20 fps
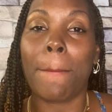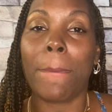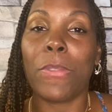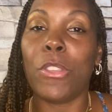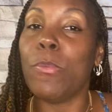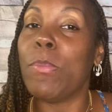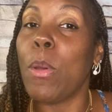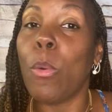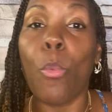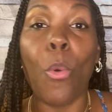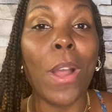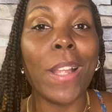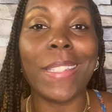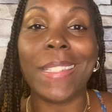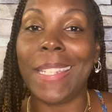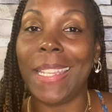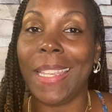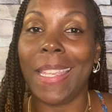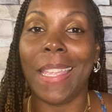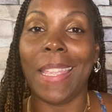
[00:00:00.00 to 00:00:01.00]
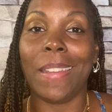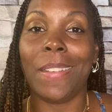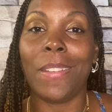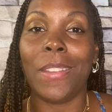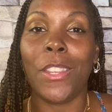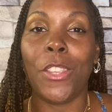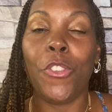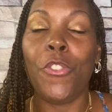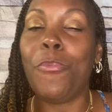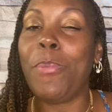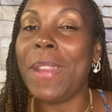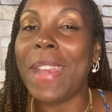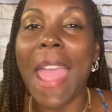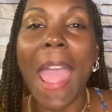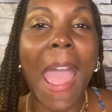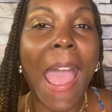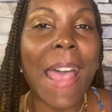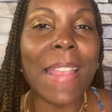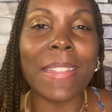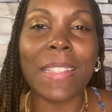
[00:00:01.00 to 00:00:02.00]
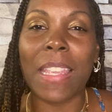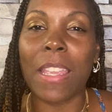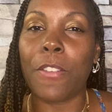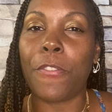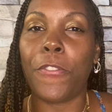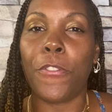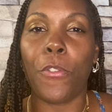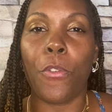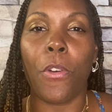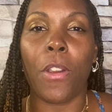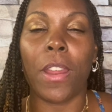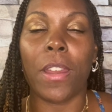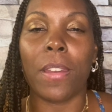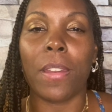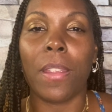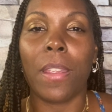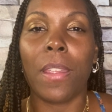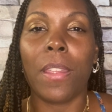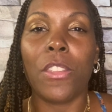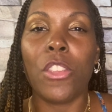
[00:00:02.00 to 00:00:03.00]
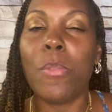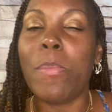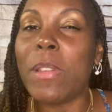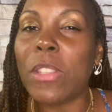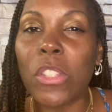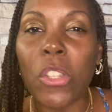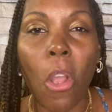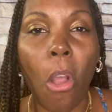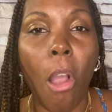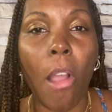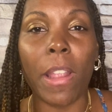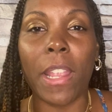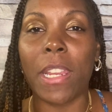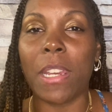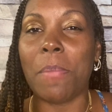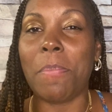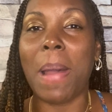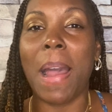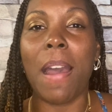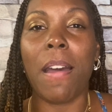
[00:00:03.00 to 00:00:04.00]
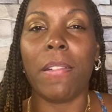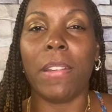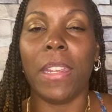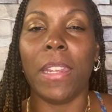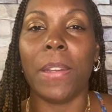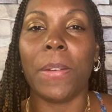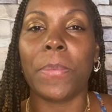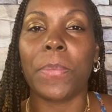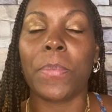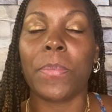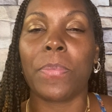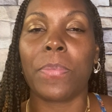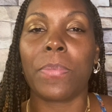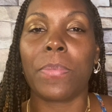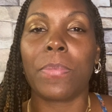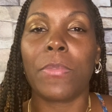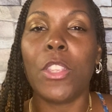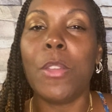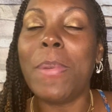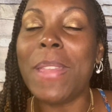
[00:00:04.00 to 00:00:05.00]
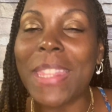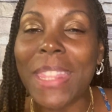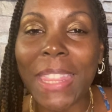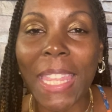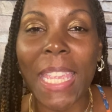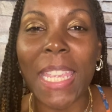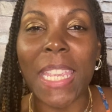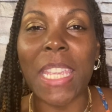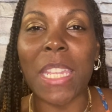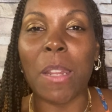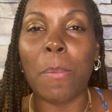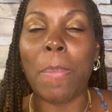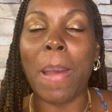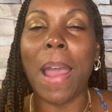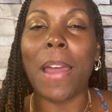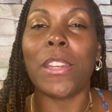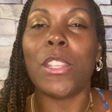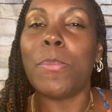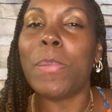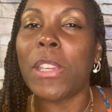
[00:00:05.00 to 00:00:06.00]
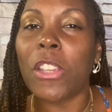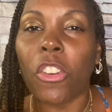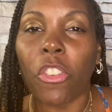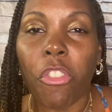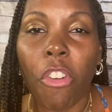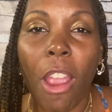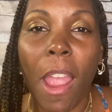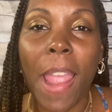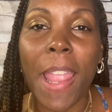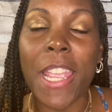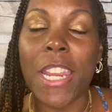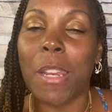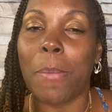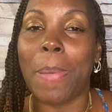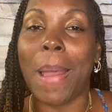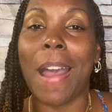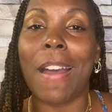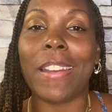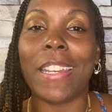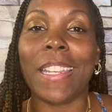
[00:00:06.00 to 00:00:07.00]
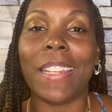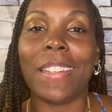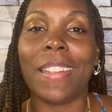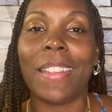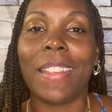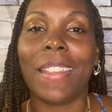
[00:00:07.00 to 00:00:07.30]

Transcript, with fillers: You've been wanting it. You've been asking for it. You've been talking about it. You've been thinking about it. You've been crying about it.